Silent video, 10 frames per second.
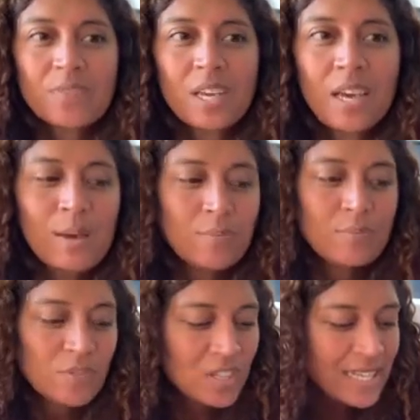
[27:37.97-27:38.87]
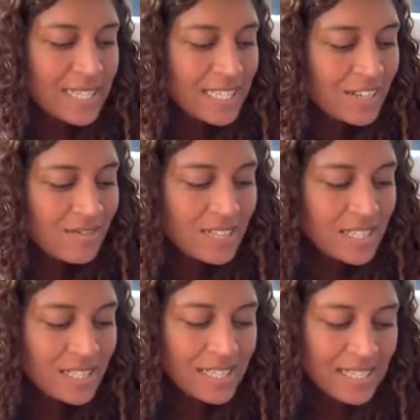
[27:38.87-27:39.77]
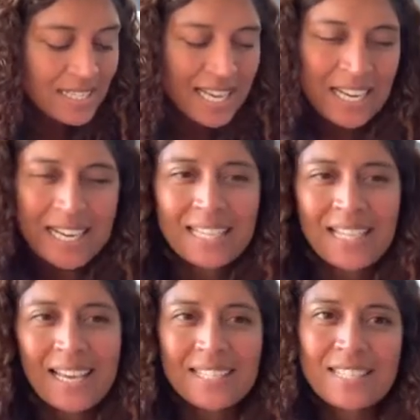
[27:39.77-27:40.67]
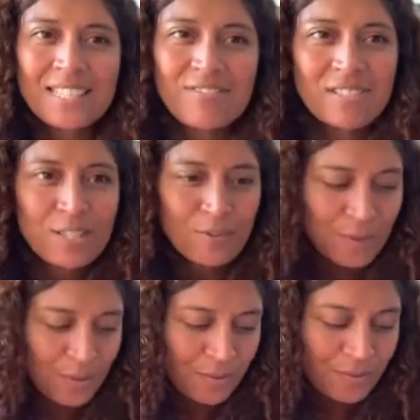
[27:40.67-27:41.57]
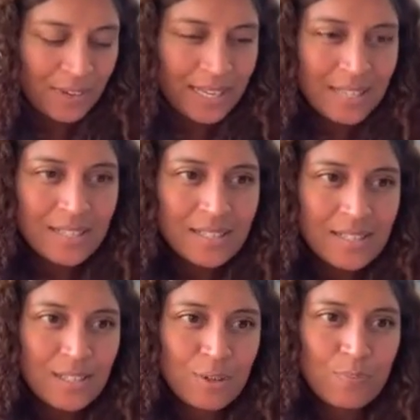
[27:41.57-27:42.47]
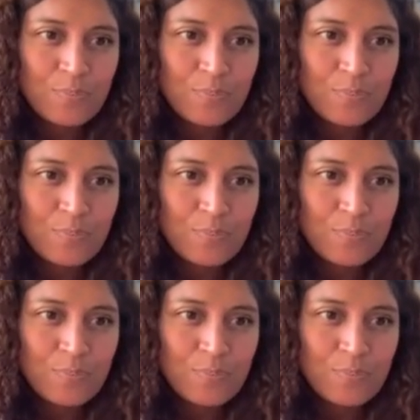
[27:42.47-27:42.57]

And so that series it's kind of like, yeah, it's a series of like, there's, you know,